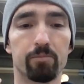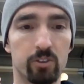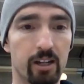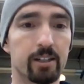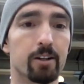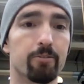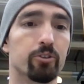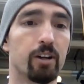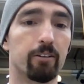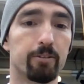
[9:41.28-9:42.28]
Take care of your
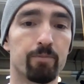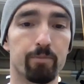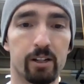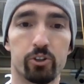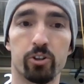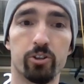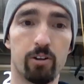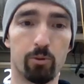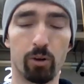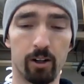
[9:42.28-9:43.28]
stuff. Make sure you
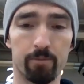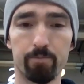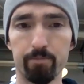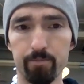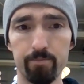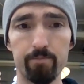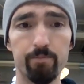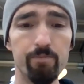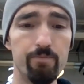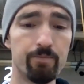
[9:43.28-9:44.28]
know
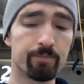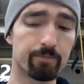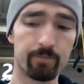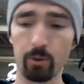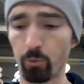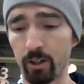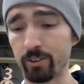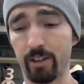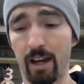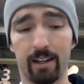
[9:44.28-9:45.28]
where
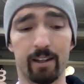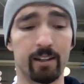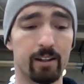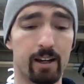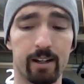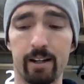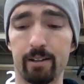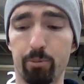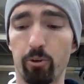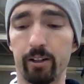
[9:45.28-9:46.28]
it's at any
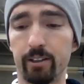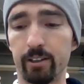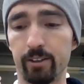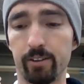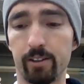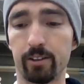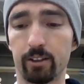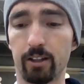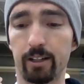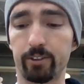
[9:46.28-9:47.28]
point in the
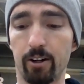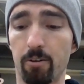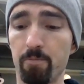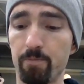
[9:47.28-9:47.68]
class hour.